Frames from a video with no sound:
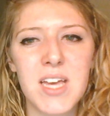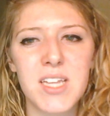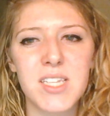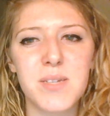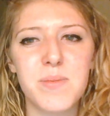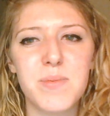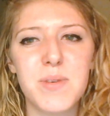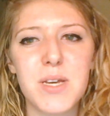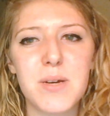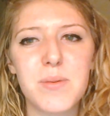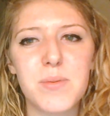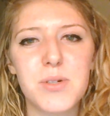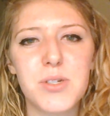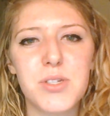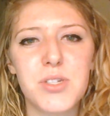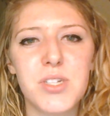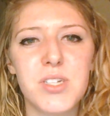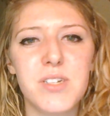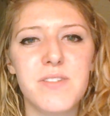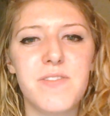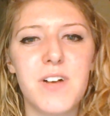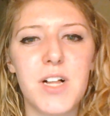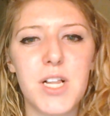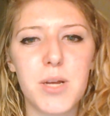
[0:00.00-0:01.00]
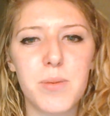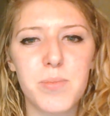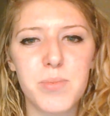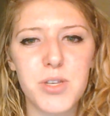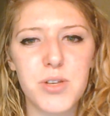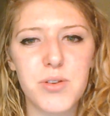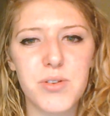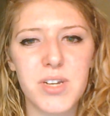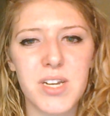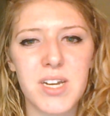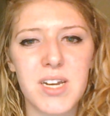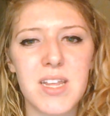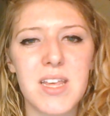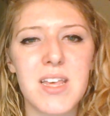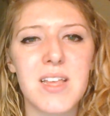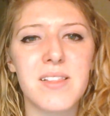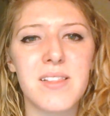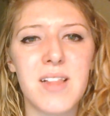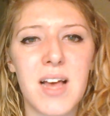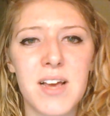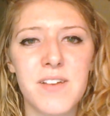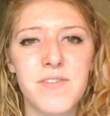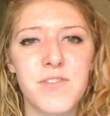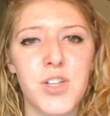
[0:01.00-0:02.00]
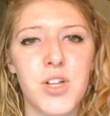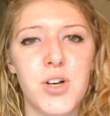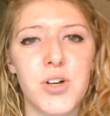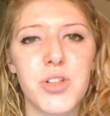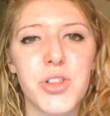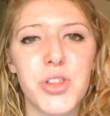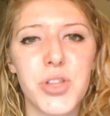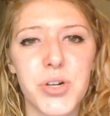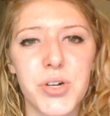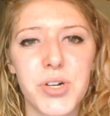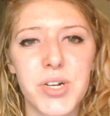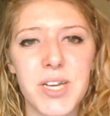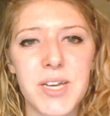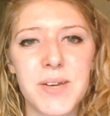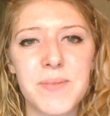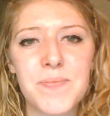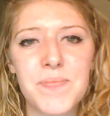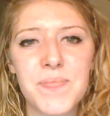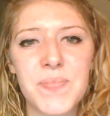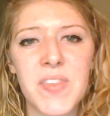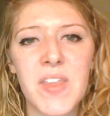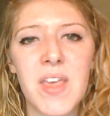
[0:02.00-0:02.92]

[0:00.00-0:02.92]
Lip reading: to be able to develop unity and lifelong learning.